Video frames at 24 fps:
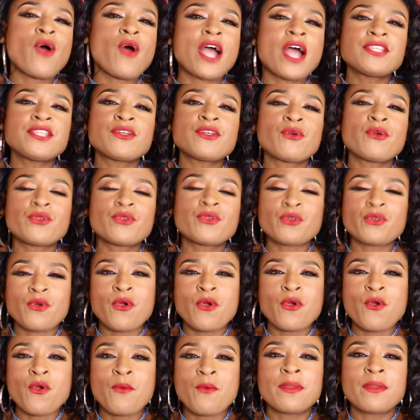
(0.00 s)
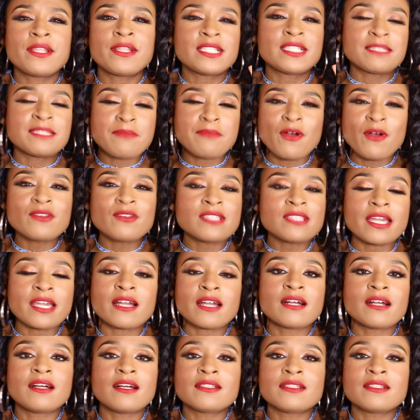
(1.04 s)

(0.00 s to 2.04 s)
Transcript: I don't know who, but it smells like